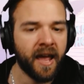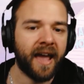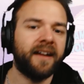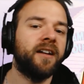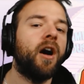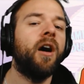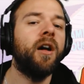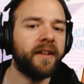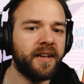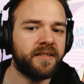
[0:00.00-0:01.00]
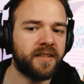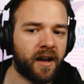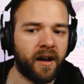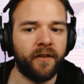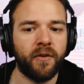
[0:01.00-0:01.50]
And it all kicks
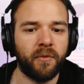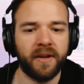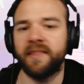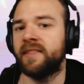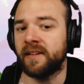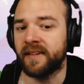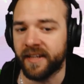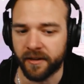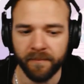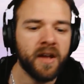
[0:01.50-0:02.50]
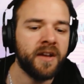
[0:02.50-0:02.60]
off with the leader.